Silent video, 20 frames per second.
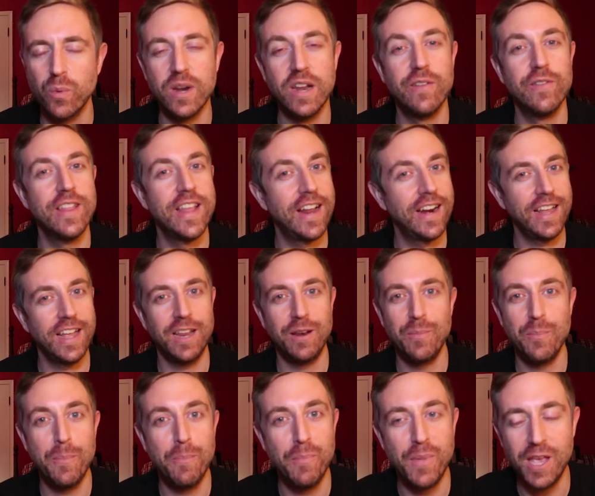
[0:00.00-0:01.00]
whatever that
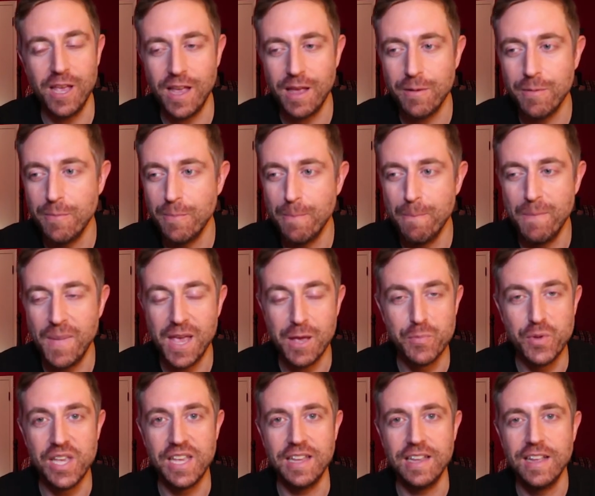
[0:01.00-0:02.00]
hand may
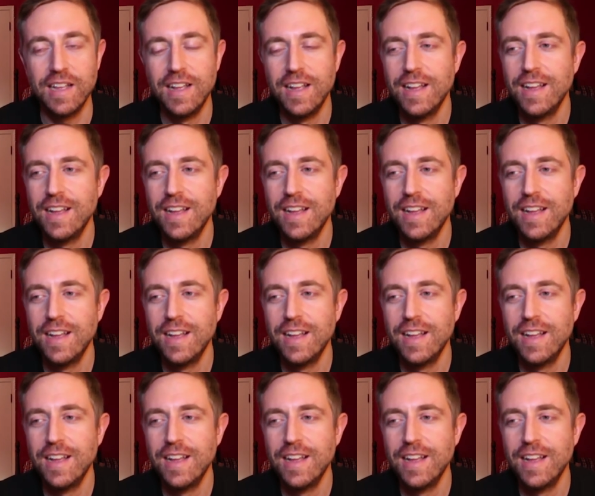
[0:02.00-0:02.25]
be.